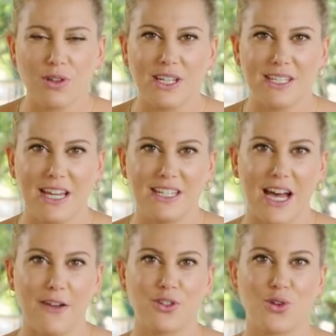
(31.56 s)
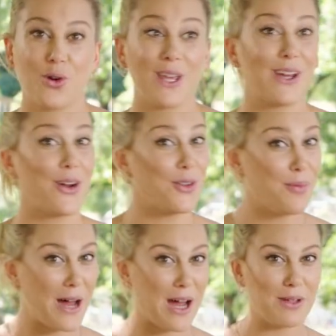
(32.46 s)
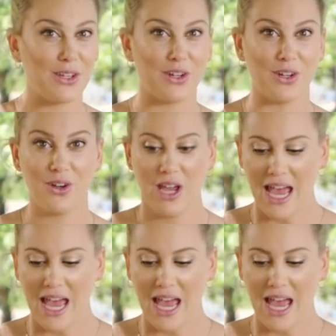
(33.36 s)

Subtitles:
really tender after cooking it on the barbecue,